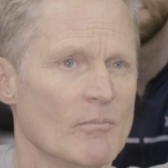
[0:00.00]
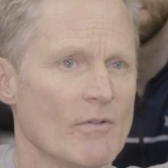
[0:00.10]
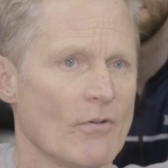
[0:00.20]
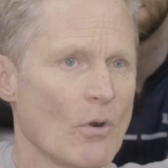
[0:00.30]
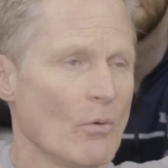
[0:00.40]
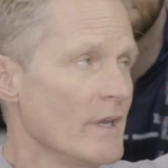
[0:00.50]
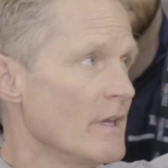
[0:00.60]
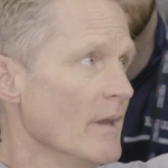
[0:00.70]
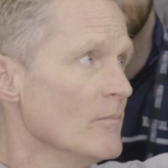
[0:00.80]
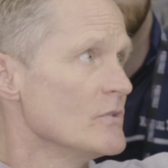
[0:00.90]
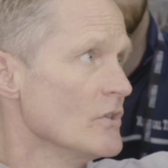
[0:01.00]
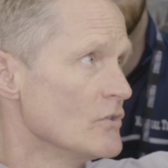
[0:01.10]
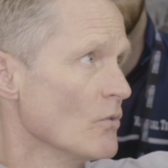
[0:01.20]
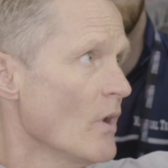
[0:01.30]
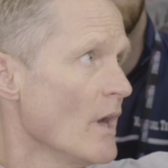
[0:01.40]
before we came to
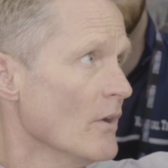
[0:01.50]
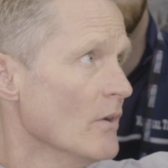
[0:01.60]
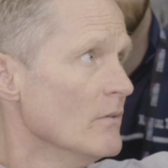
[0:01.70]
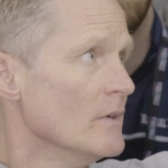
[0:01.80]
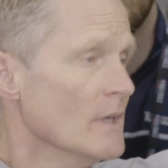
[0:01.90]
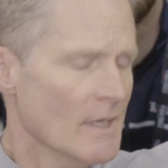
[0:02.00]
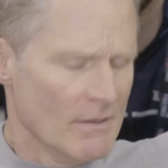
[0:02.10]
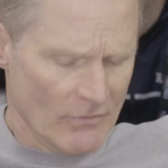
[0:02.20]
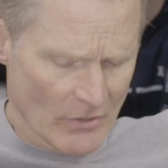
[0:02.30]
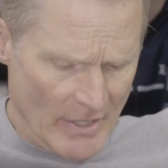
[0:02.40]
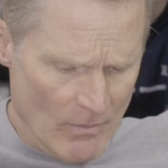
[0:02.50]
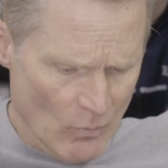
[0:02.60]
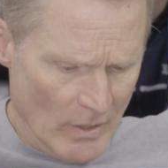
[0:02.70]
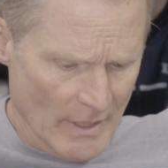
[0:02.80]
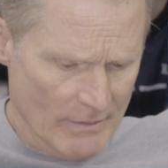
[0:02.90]
Toronto for
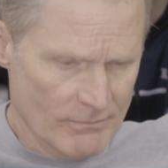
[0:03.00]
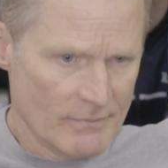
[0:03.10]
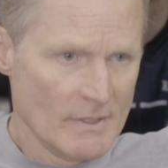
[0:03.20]
game one,